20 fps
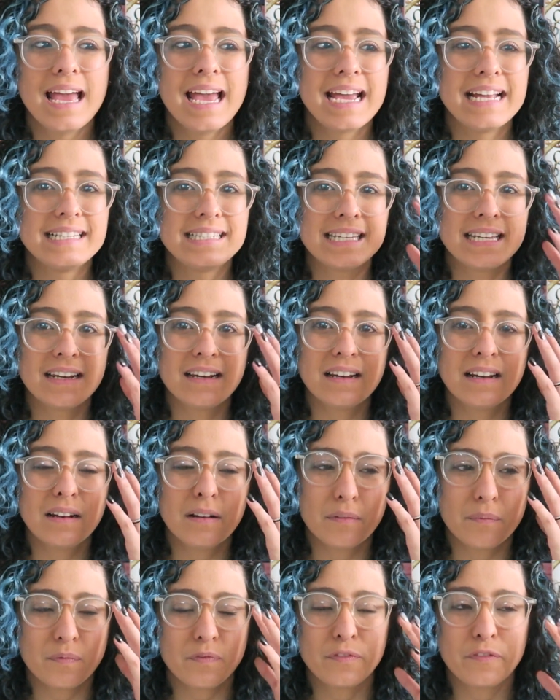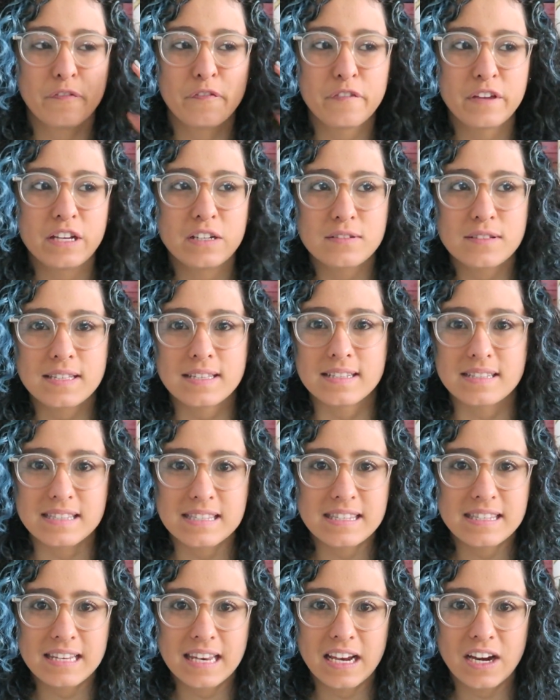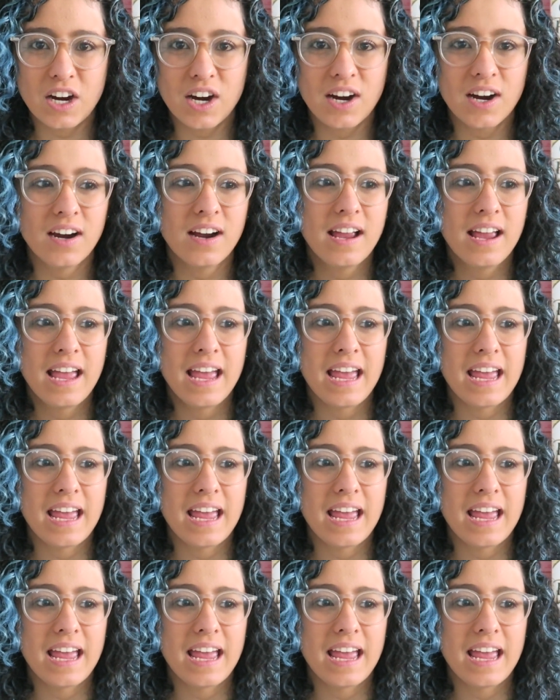It didn't feel sincere.